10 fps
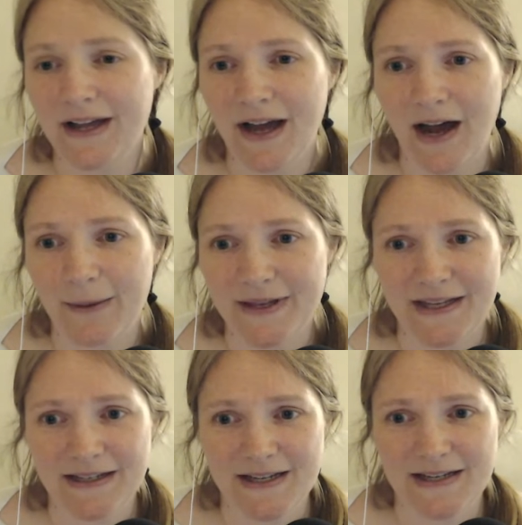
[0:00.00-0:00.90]

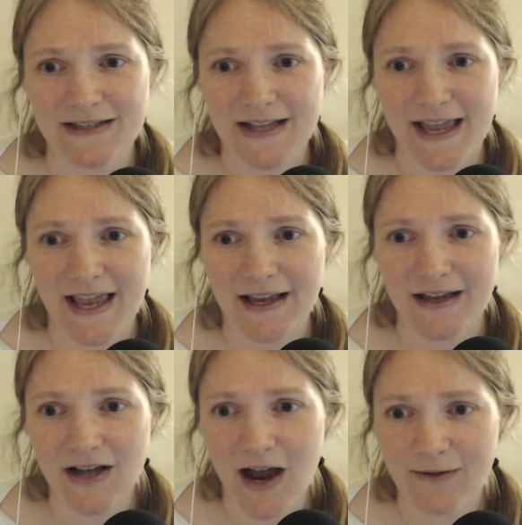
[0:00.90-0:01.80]
it is
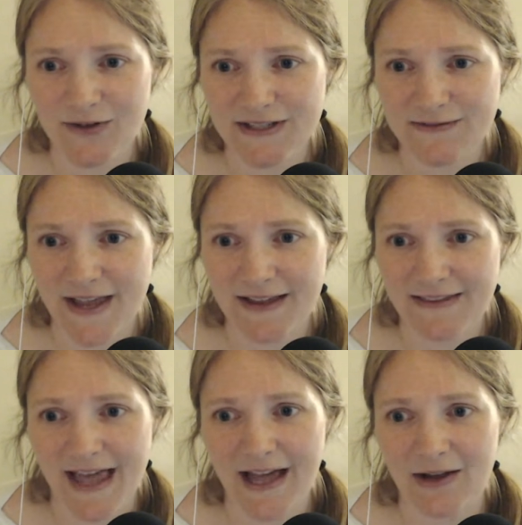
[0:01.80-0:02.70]
a conference event
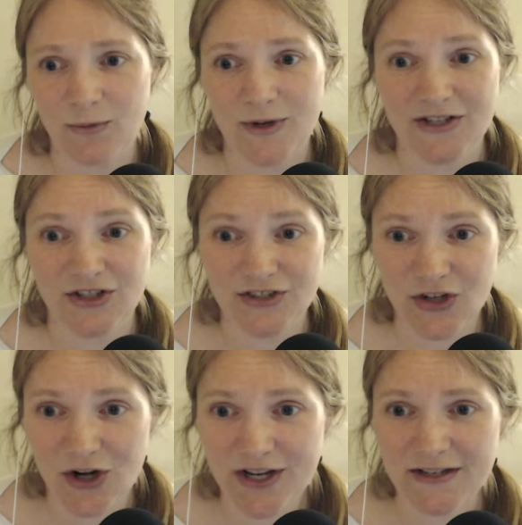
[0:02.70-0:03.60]
that we just
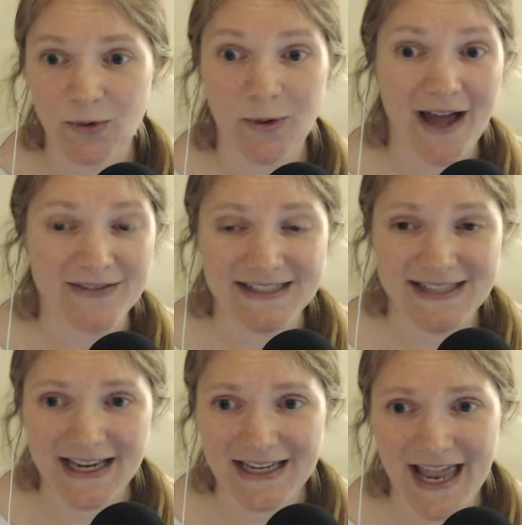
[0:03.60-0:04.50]
started. We'll have the
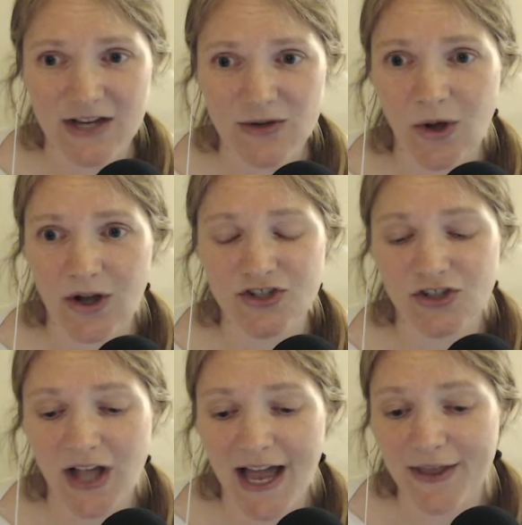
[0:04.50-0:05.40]
second annual on
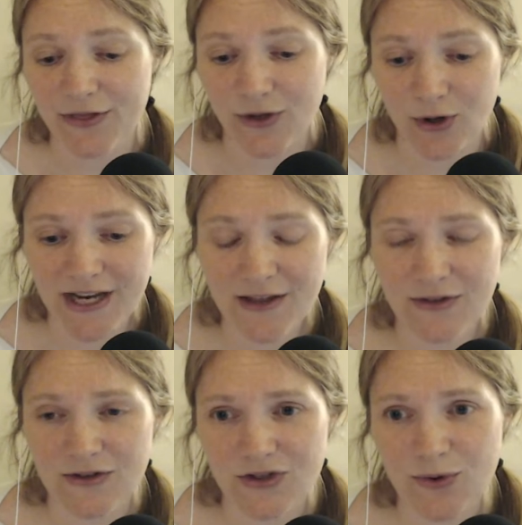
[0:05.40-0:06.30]
July
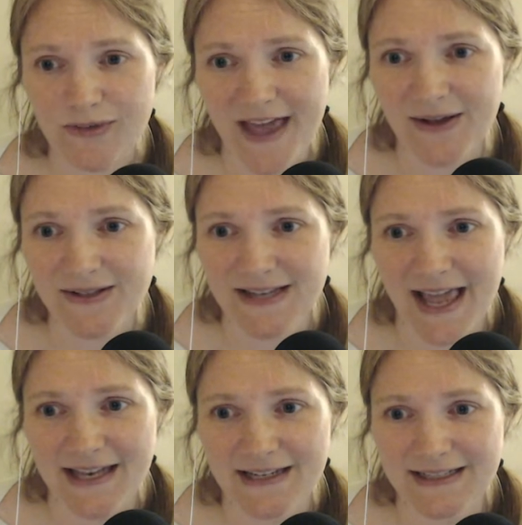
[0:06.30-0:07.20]
30th,
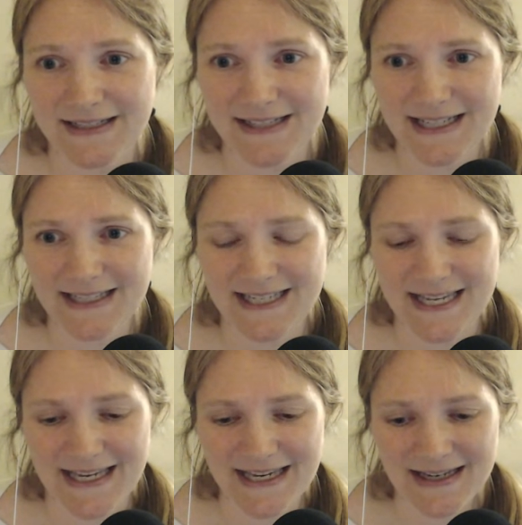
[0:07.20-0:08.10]

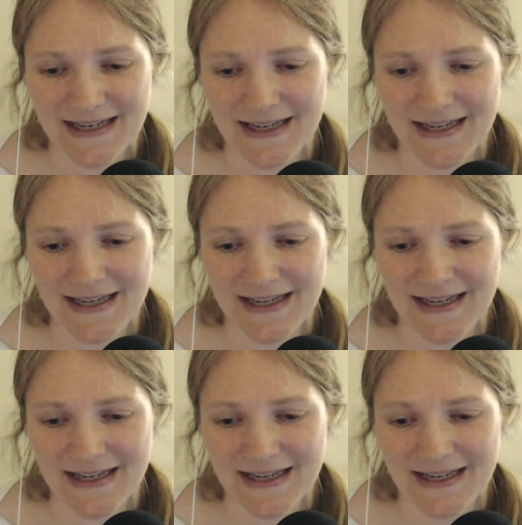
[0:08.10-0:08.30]
2016,